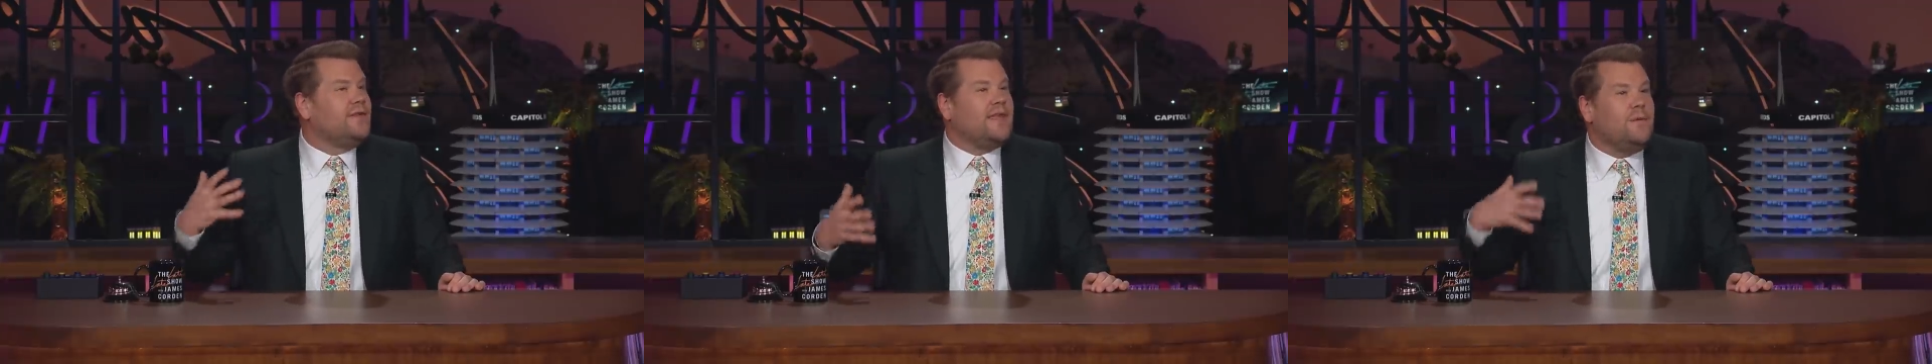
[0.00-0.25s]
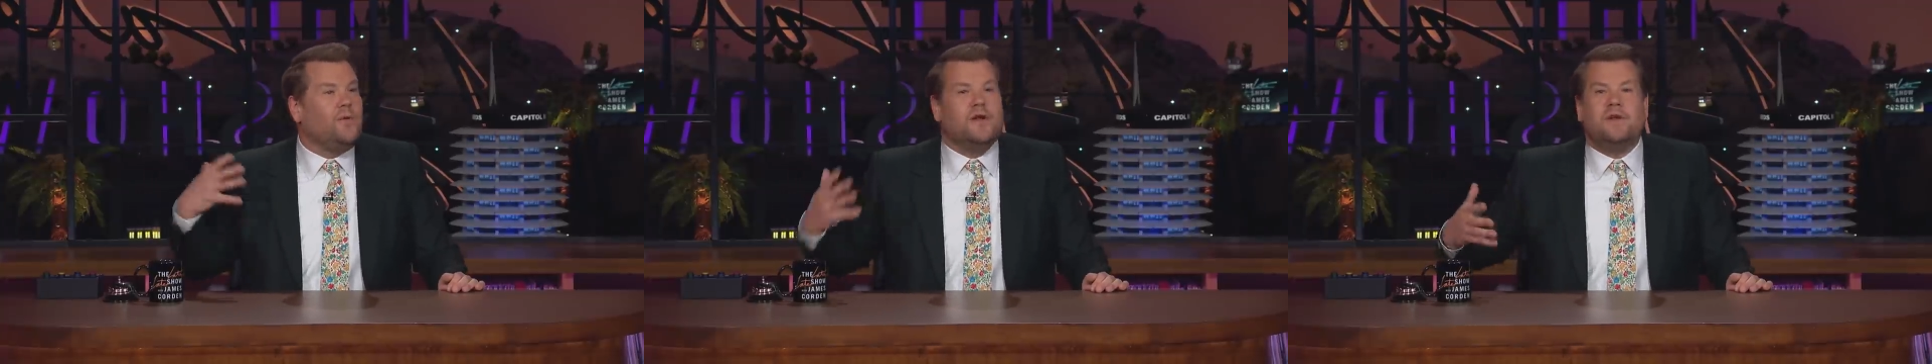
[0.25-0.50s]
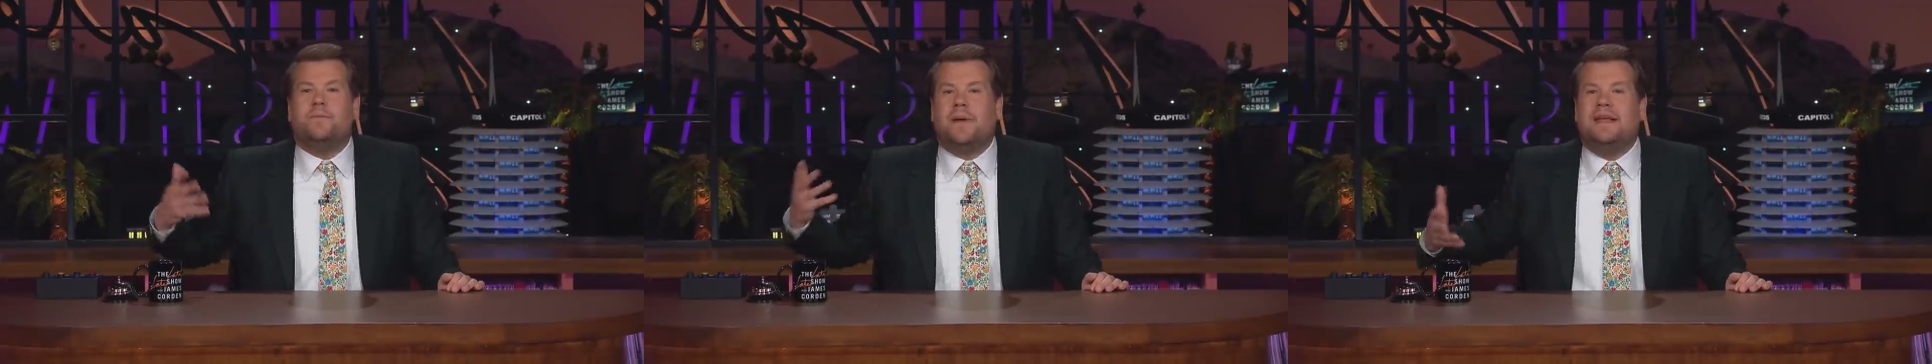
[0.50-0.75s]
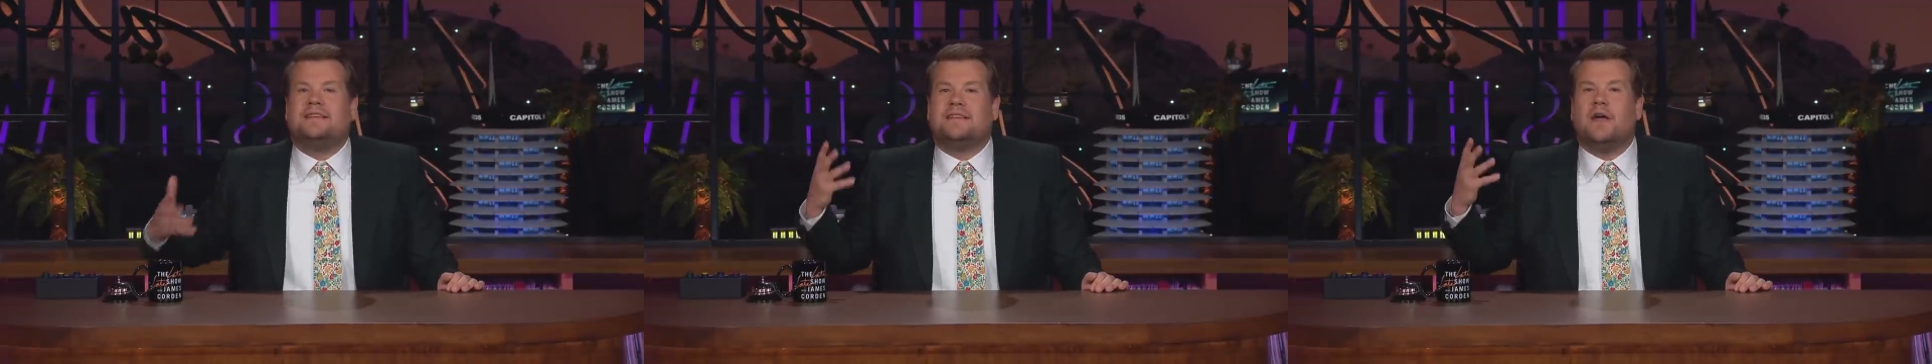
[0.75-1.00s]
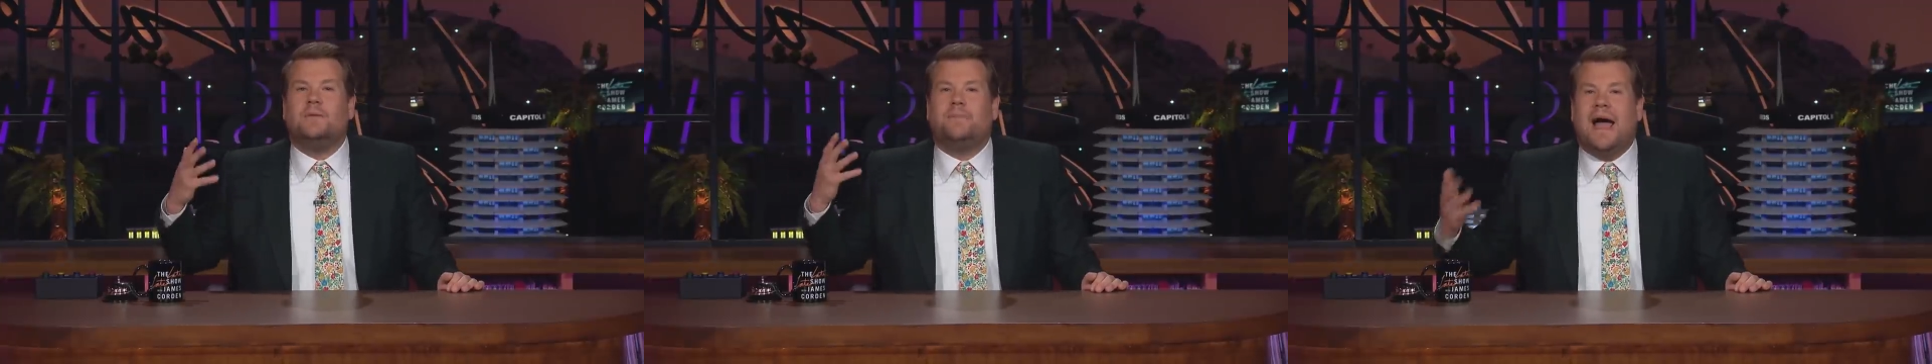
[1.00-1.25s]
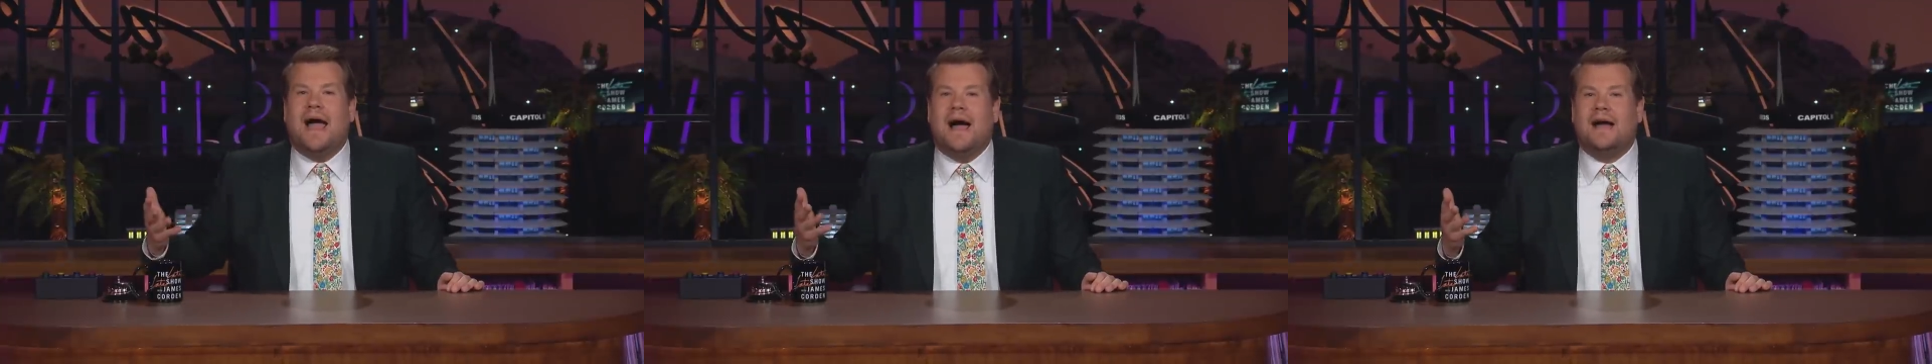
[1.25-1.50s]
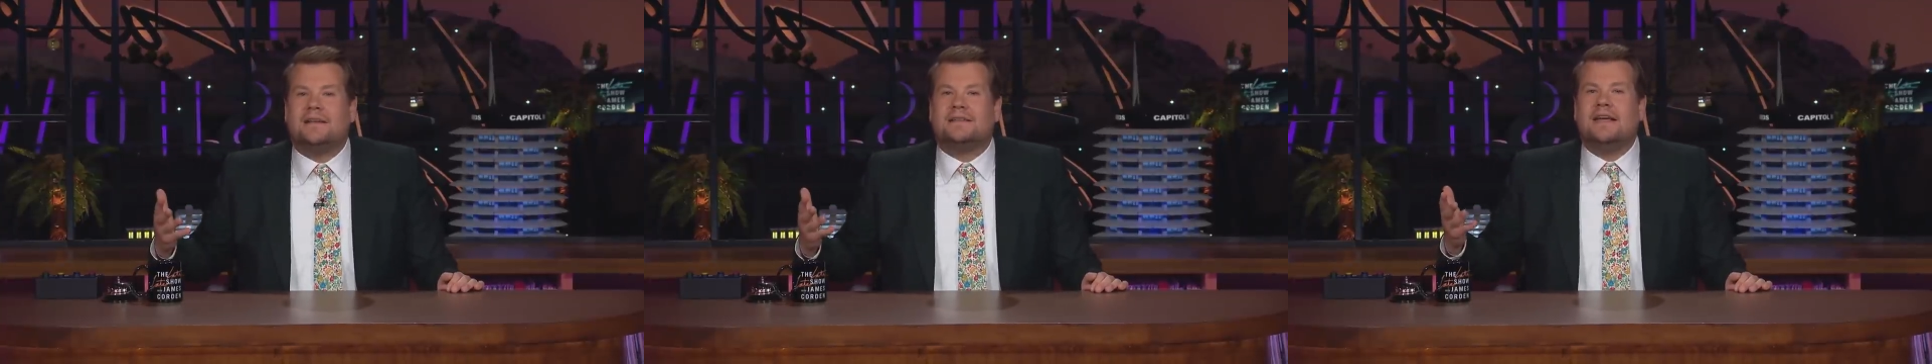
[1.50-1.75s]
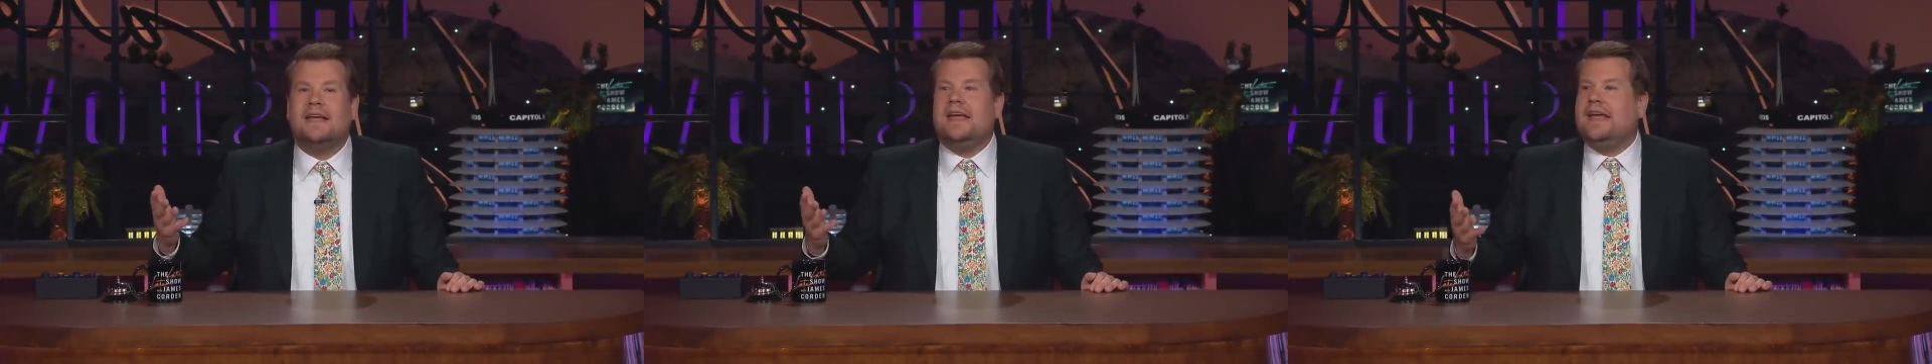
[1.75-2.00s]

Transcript: they wouldn't be so bad